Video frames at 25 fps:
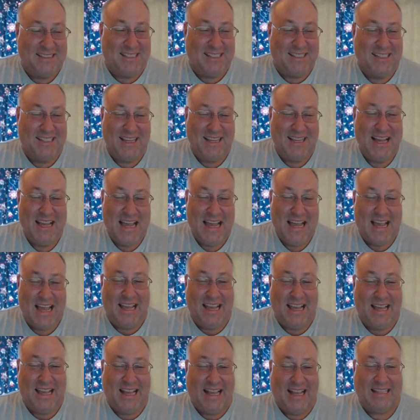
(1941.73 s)
he gets
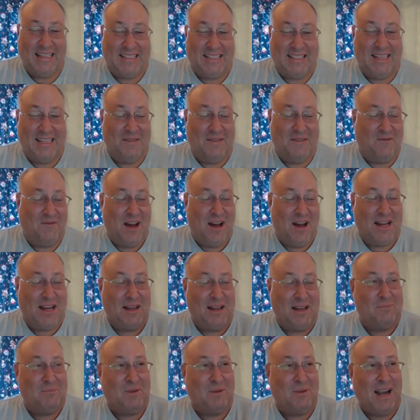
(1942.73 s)
the fucking
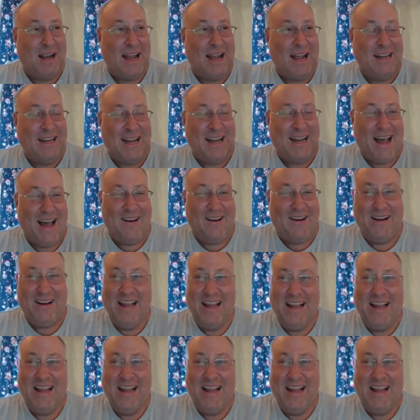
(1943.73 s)
brand out and